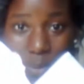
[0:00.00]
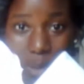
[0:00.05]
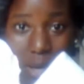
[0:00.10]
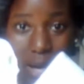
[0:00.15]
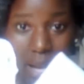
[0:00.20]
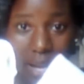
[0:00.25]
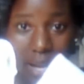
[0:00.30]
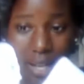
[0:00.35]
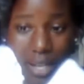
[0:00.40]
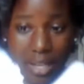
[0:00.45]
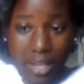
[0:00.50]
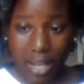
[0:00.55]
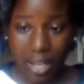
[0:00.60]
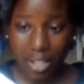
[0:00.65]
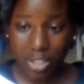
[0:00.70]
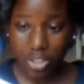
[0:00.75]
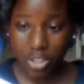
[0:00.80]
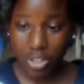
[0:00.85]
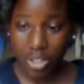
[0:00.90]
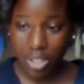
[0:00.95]
but I
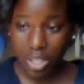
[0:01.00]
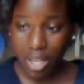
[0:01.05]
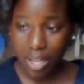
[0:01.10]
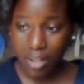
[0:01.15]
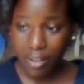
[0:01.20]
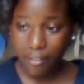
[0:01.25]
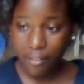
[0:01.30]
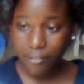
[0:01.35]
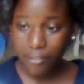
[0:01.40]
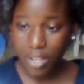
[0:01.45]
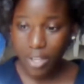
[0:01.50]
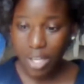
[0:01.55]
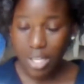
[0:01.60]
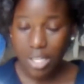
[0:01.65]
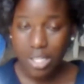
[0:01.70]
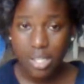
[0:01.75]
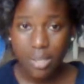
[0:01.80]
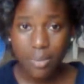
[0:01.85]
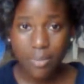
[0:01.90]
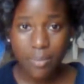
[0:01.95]
actually have
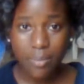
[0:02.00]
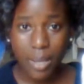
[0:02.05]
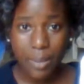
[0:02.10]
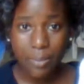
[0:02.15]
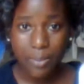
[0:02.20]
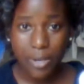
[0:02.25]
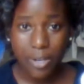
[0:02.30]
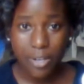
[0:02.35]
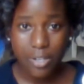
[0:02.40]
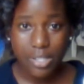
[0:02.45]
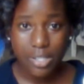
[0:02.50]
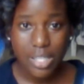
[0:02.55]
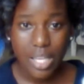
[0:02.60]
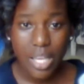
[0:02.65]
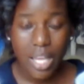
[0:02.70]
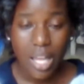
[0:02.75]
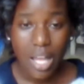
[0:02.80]
some in my purse.